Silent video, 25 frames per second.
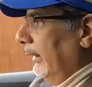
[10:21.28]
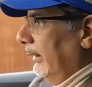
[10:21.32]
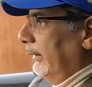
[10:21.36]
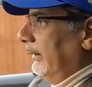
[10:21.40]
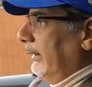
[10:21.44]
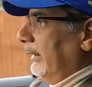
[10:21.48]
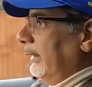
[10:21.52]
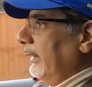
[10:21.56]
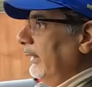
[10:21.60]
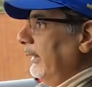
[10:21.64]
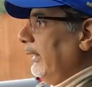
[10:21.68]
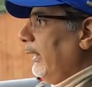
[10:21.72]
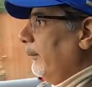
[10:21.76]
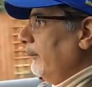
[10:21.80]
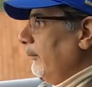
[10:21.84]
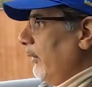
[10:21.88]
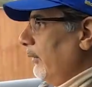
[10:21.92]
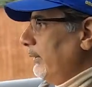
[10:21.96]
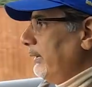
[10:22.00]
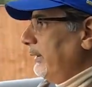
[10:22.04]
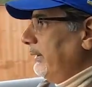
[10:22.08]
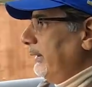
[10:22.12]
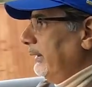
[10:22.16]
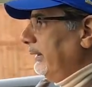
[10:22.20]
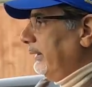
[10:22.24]
The other thing I'm
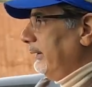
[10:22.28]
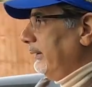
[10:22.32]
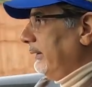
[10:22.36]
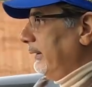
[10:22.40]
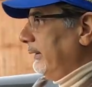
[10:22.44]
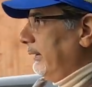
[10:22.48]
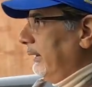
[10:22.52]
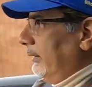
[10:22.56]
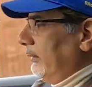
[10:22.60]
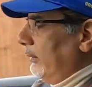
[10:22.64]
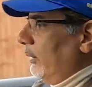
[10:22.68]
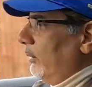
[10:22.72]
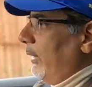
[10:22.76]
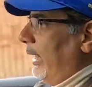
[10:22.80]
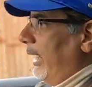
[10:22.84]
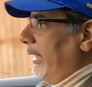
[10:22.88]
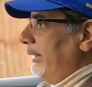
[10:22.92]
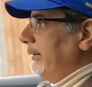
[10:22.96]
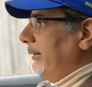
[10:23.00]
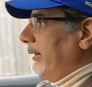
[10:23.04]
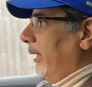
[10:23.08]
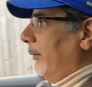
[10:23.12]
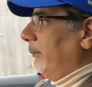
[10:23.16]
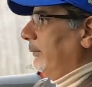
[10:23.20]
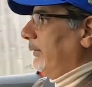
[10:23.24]
noticing is that there's no
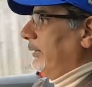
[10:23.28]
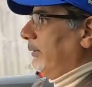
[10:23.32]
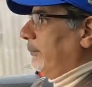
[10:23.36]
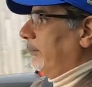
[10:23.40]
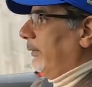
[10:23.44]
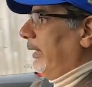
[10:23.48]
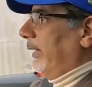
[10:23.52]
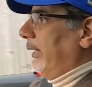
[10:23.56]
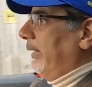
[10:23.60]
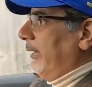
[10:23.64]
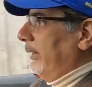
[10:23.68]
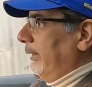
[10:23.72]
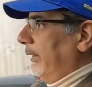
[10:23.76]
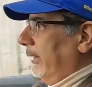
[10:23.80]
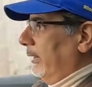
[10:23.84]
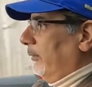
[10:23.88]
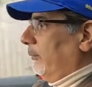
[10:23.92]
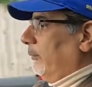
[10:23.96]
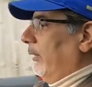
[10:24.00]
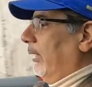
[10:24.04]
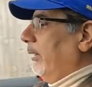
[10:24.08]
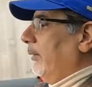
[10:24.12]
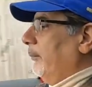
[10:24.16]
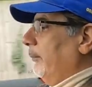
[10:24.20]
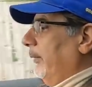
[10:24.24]
heads-up display in this
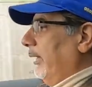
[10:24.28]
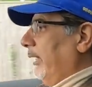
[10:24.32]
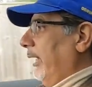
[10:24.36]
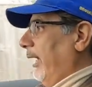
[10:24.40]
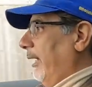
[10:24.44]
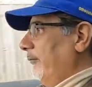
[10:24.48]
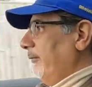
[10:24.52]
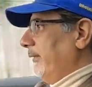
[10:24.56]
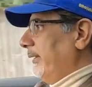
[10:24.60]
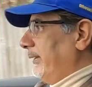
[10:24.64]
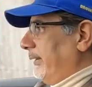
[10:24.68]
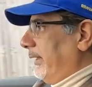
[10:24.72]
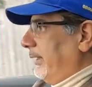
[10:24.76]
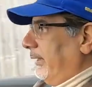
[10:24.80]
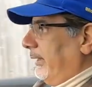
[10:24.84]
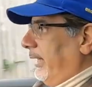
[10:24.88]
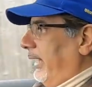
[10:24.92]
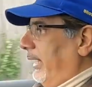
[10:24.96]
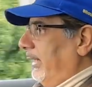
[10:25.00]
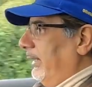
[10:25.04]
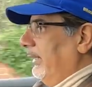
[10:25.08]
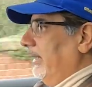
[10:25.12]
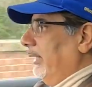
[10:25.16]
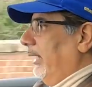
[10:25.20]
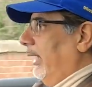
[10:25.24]
one, but having said
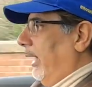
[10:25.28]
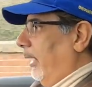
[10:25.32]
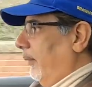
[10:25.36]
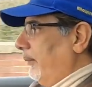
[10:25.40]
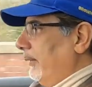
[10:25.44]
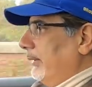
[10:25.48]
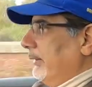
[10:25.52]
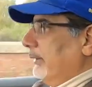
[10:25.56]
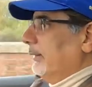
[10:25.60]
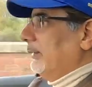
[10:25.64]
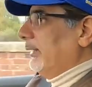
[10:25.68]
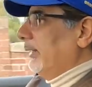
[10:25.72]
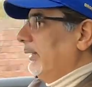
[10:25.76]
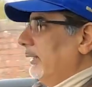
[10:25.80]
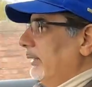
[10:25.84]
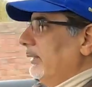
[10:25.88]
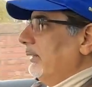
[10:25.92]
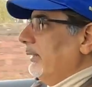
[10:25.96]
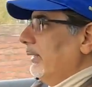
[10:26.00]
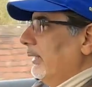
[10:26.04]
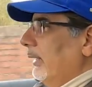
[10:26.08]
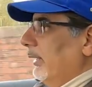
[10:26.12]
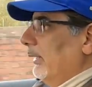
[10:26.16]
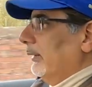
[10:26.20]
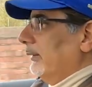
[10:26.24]
that, I mean,
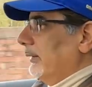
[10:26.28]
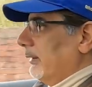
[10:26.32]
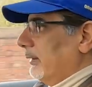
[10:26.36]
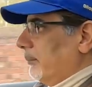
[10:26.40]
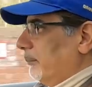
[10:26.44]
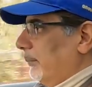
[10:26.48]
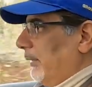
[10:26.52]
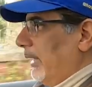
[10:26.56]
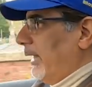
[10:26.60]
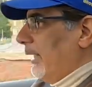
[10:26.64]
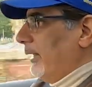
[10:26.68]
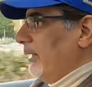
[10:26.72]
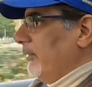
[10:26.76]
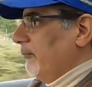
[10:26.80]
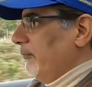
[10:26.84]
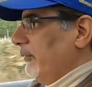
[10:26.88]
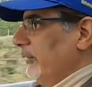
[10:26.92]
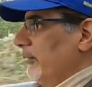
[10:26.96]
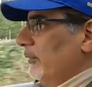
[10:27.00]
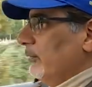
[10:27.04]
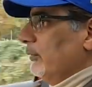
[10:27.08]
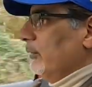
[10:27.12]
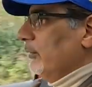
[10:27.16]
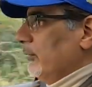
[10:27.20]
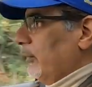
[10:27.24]
the display, the
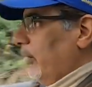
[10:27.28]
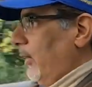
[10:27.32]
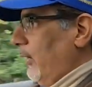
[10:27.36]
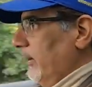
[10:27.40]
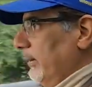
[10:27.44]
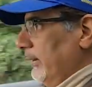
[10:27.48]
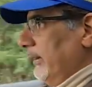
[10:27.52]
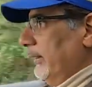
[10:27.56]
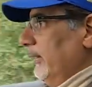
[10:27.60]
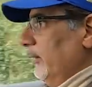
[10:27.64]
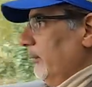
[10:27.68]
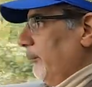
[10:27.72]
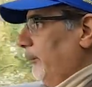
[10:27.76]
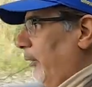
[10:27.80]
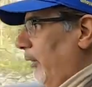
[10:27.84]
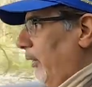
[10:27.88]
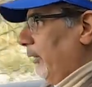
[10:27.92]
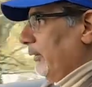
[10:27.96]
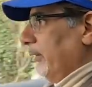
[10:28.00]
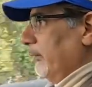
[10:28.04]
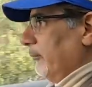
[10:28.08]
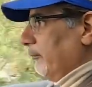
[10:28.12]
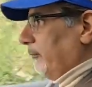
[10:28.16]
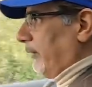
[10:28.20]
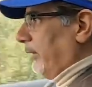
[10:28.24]
visuals on the little
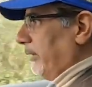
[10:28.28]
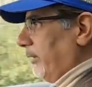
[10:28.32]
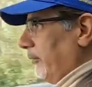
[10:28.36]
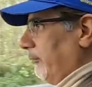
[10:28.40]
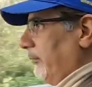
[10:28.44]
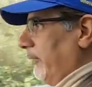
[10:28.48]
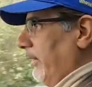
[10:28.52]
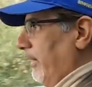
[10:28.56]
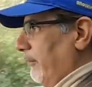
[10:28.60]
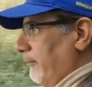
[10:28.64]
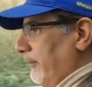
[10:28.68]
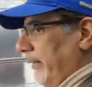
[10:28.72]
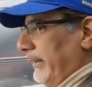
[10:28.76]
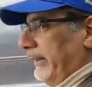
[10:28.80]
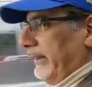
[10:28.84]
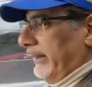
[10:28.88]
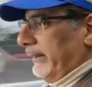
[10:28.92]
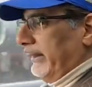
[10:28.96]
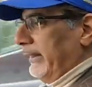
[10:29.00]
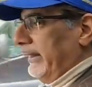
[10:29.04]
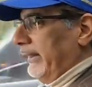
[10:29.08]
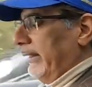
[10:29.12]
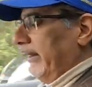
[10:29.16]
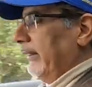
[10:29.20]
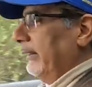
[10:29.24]
pod in front of you are very
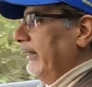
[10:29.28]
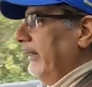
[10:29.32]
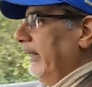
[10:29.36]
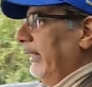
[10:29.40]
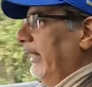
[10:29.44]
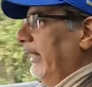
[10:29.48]
clear,